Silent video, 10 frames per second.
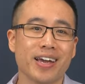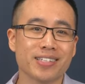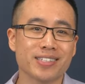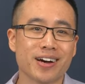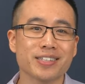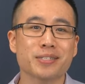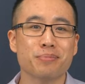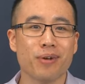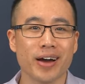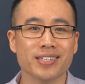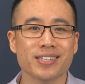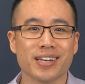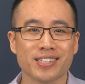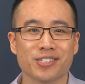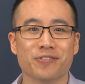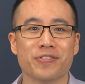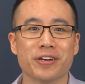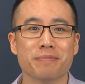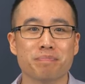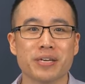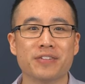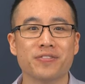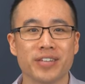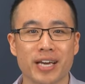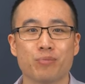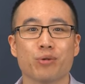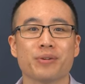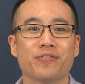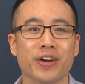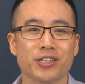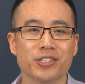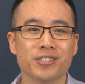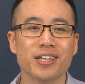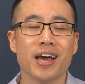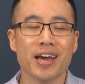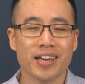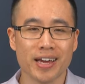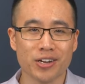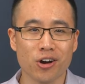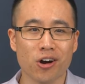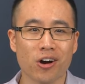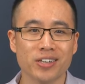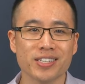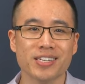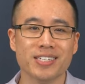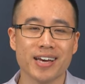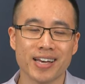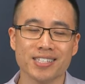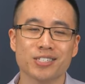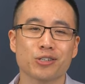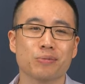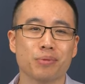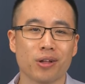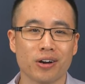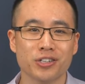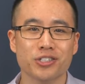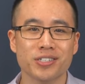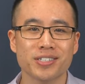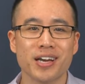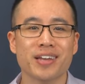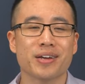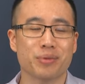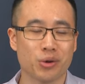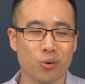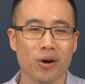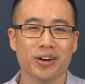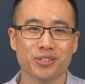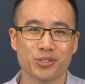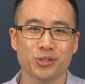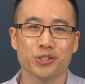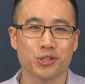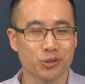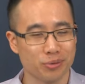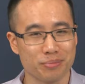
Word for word: It's not surprising that severe beef tapeworm infections can cause intestinal blockages that require surgical